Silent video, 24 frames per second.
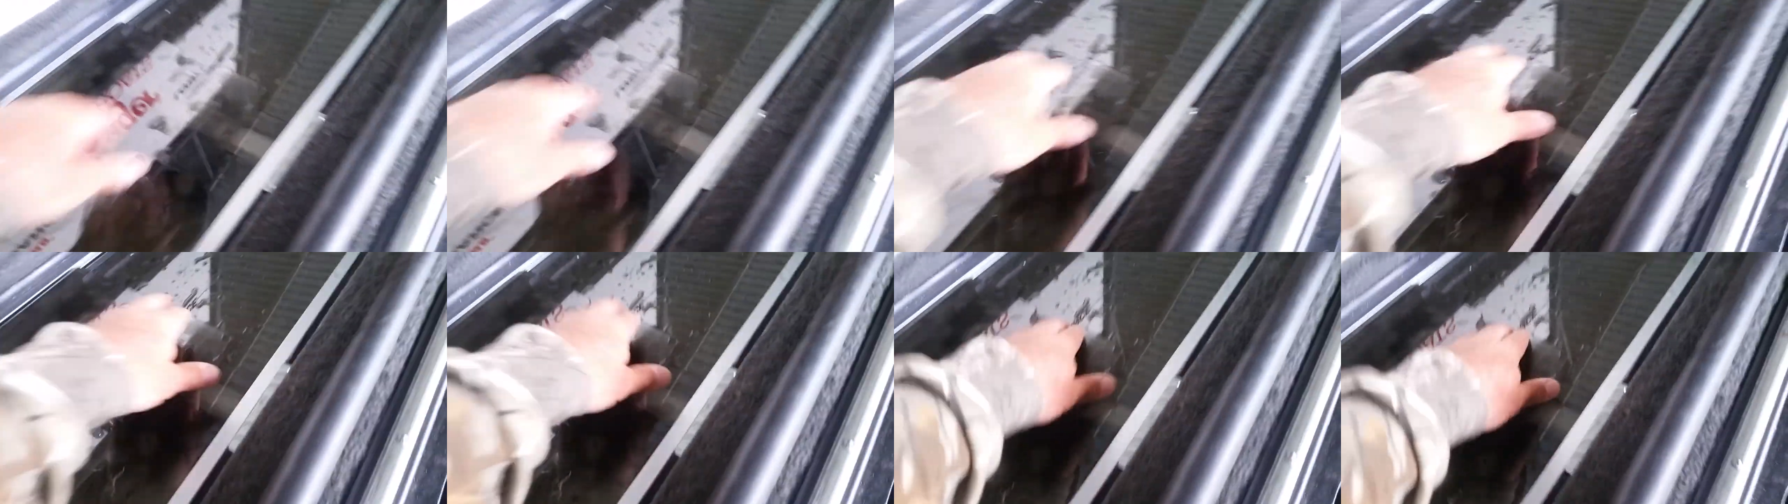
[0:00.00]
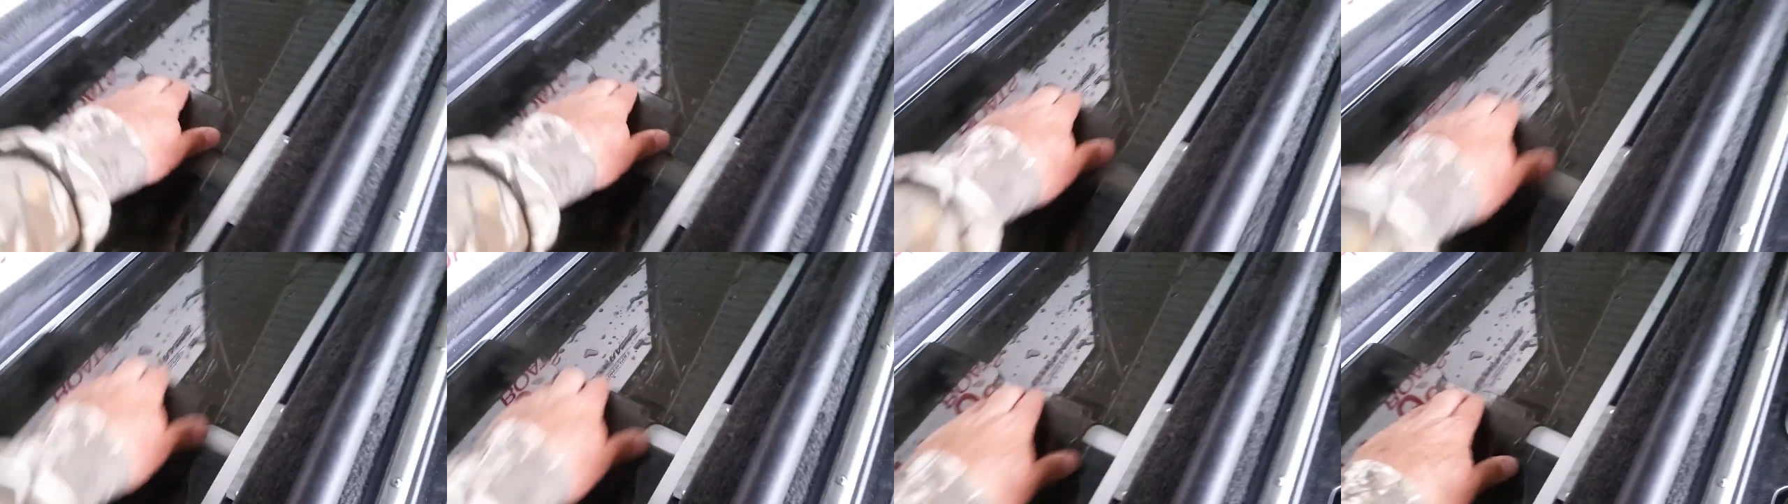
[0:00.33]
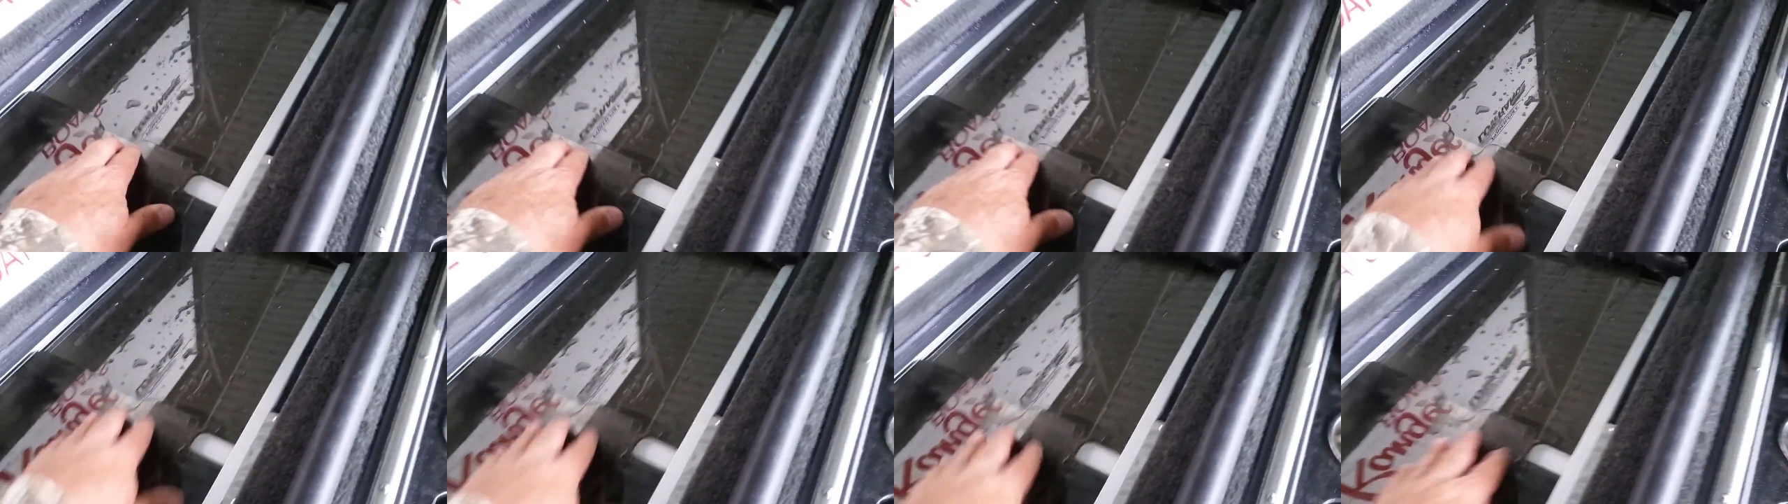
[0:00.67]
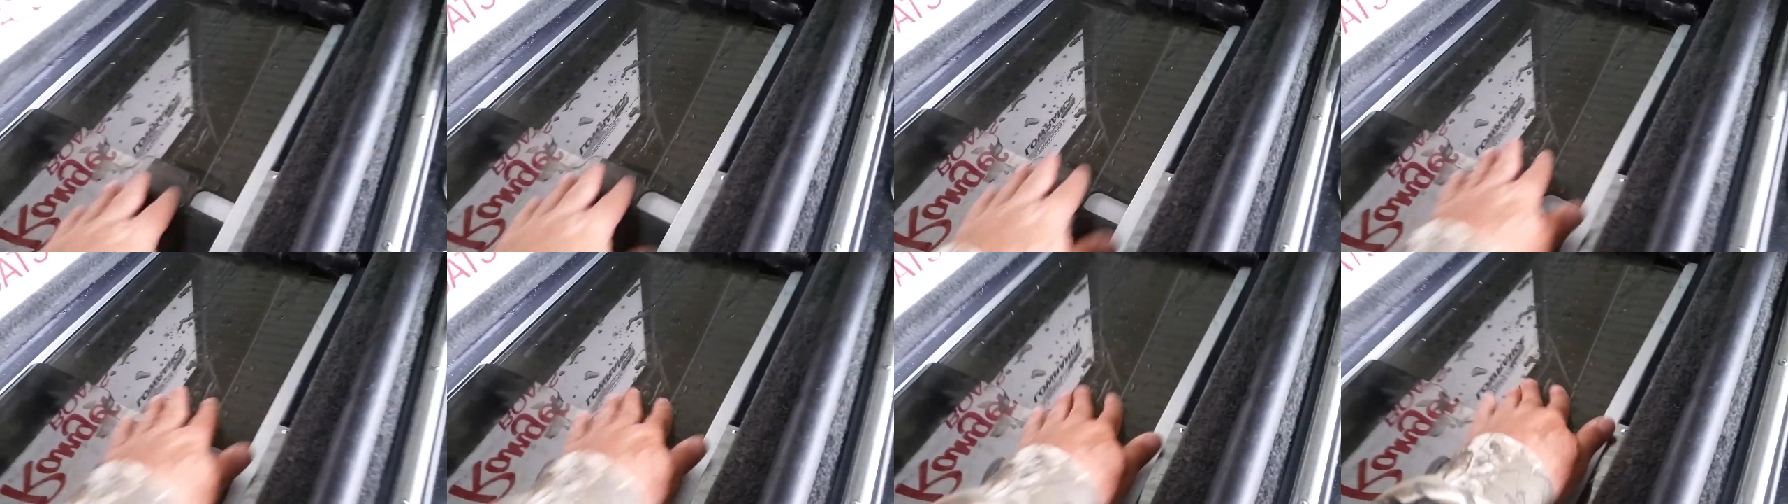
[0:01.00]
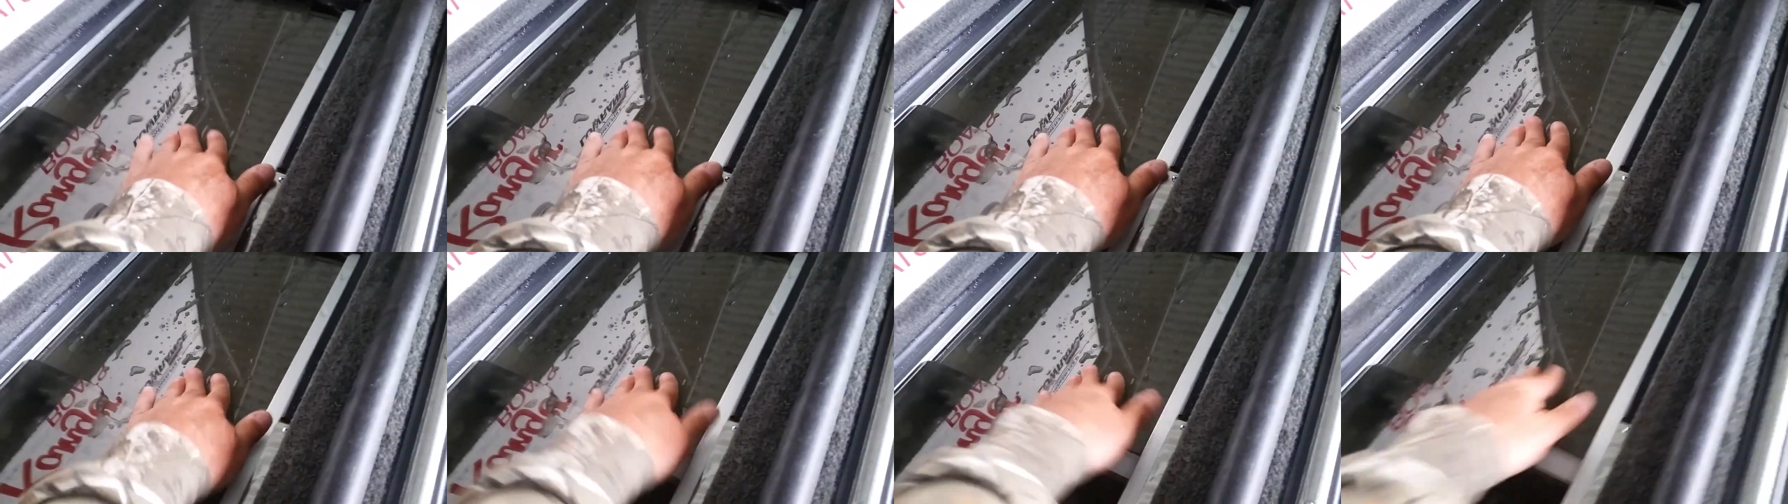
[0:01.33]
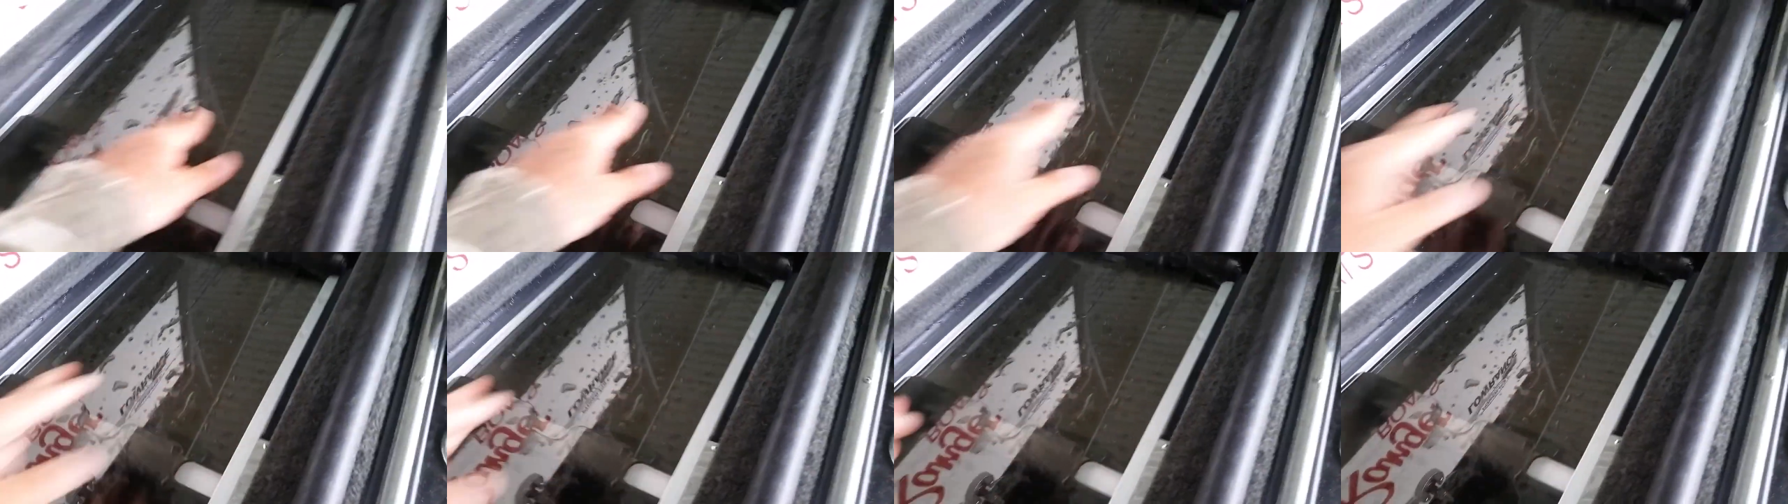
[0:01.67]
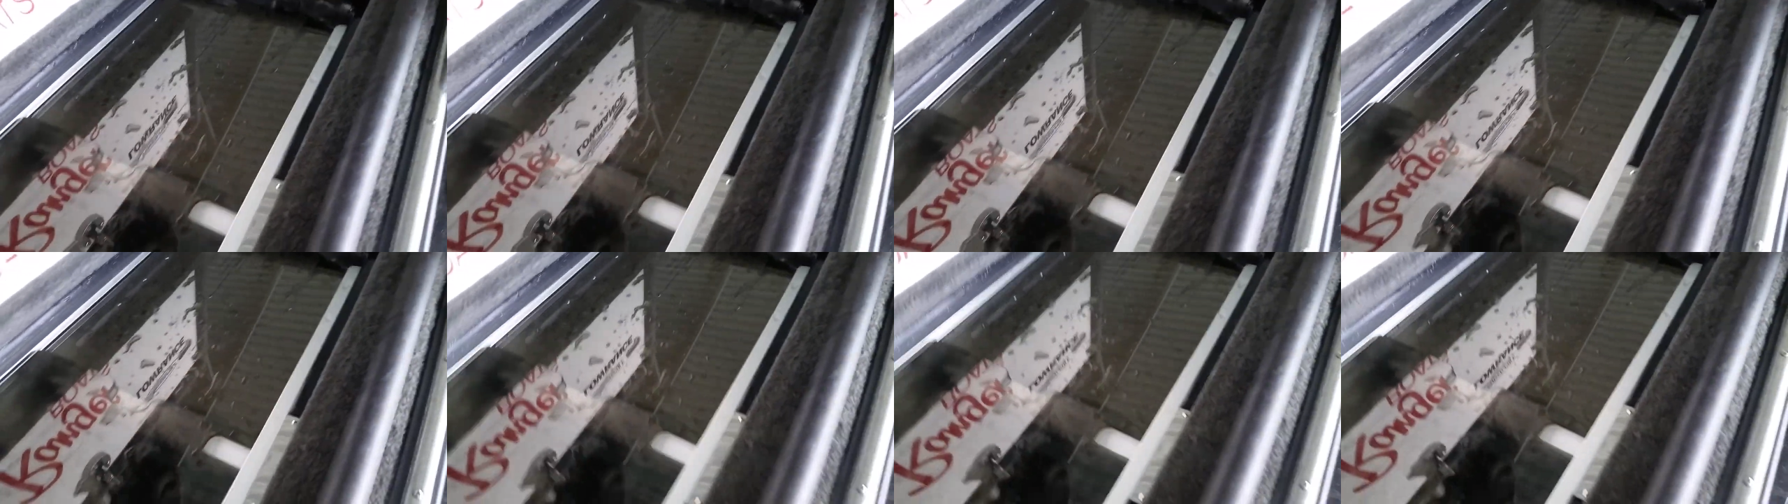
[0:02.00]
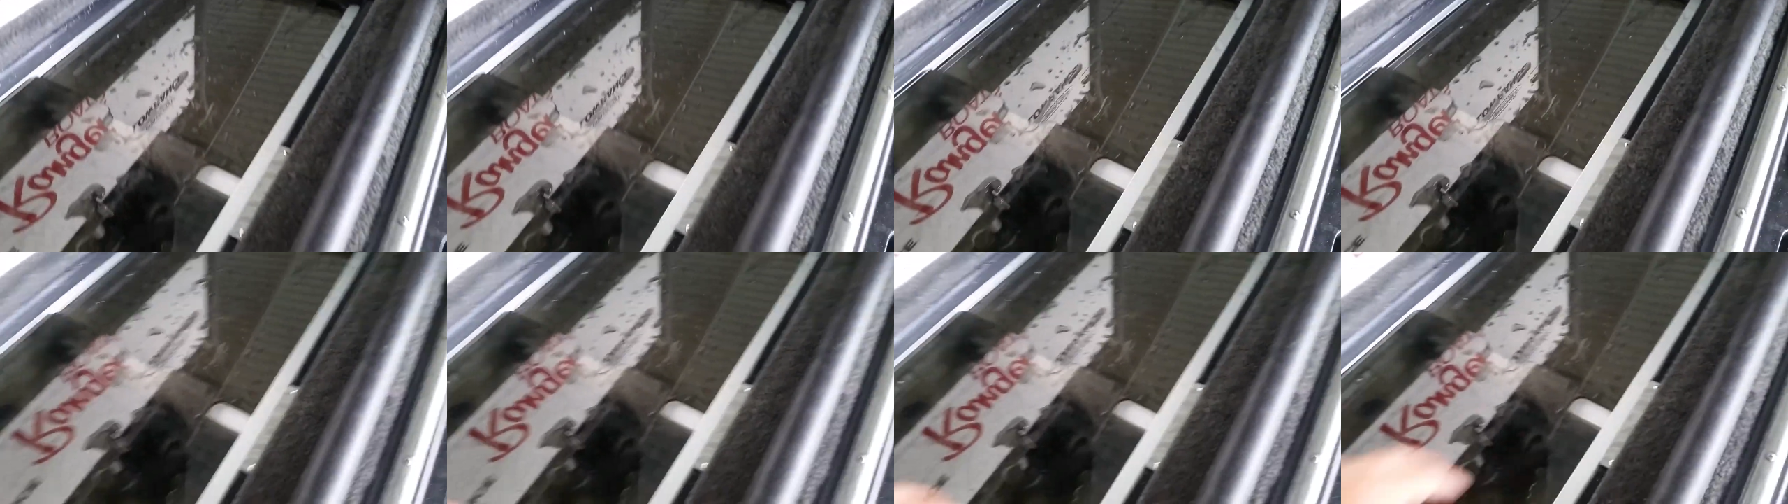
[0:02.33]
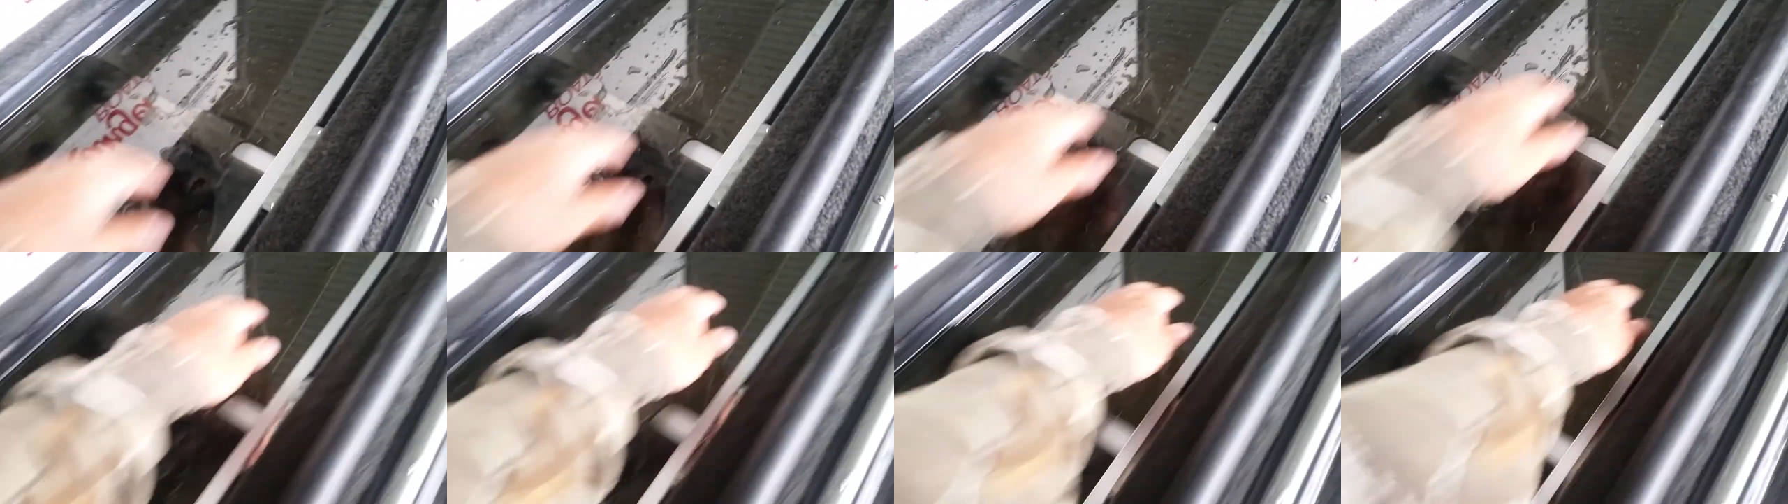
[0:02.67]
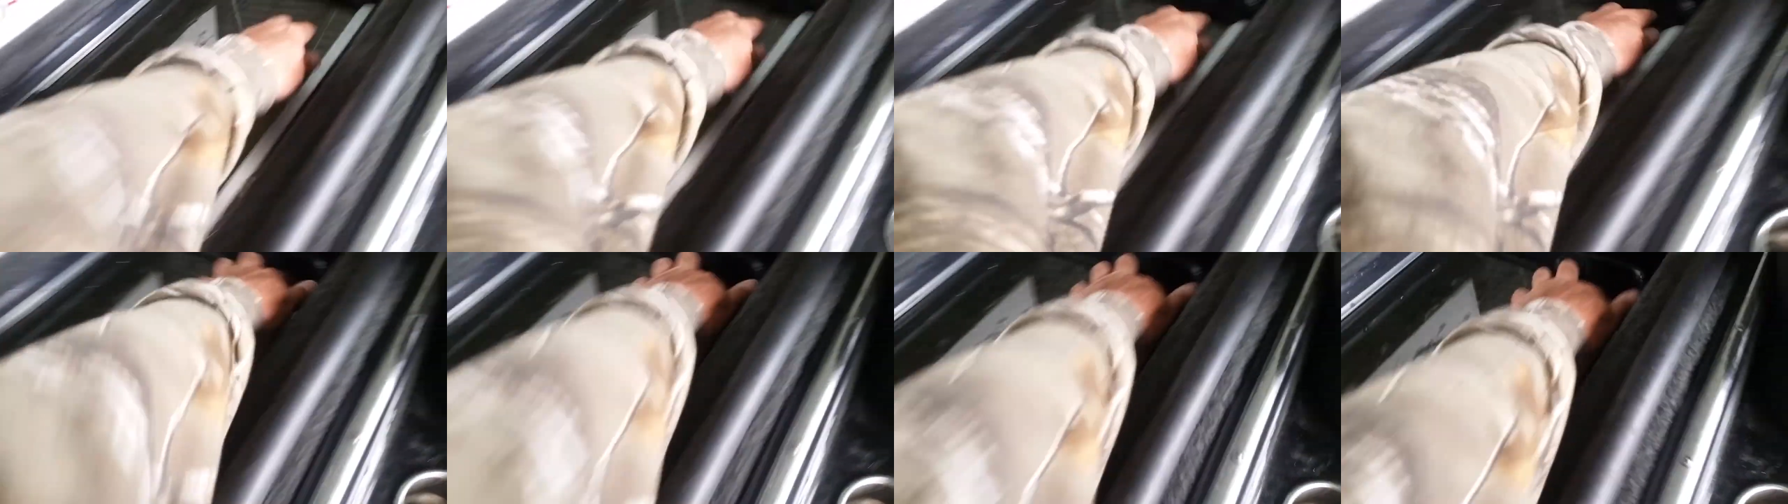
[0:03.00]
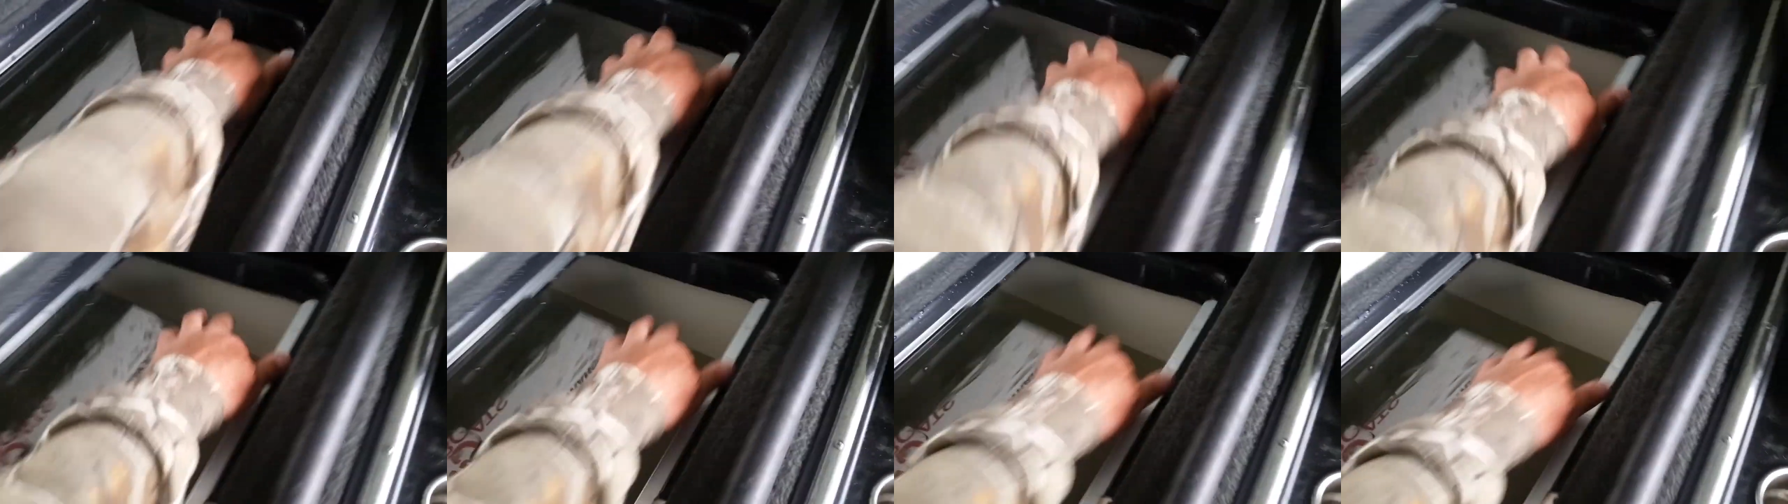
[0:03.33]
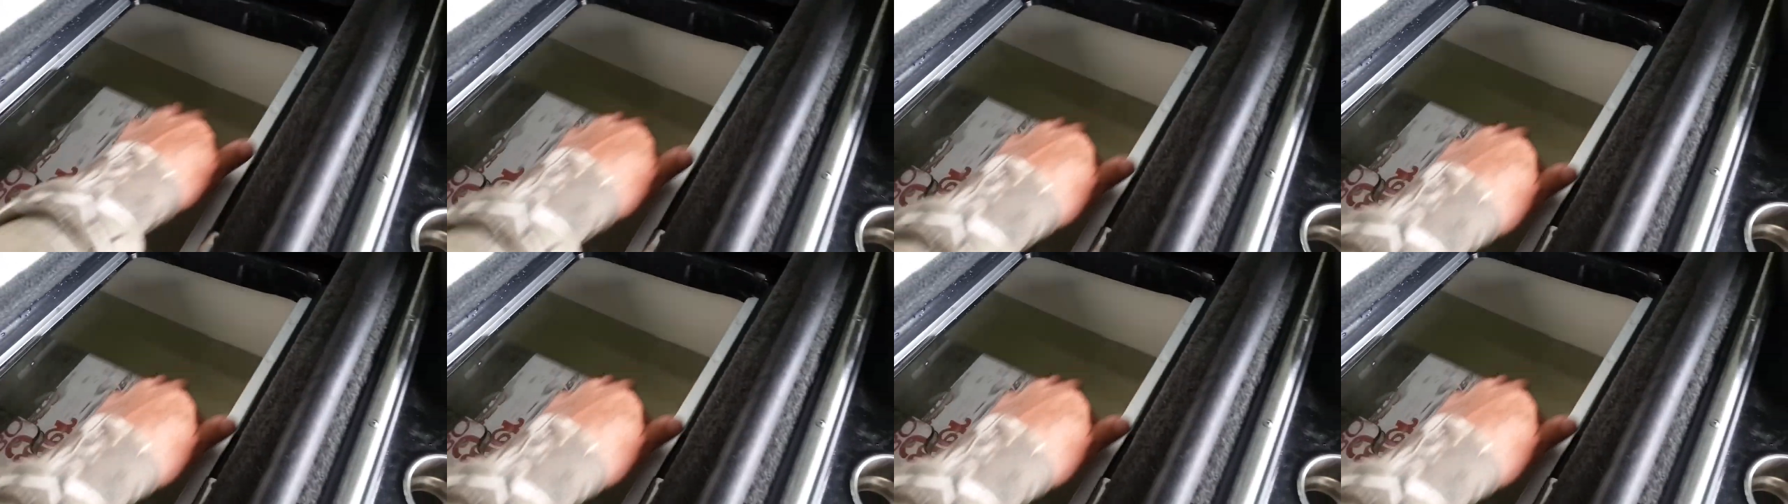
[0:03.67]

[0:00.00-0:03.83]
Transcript: Nobody's mouth can be seen.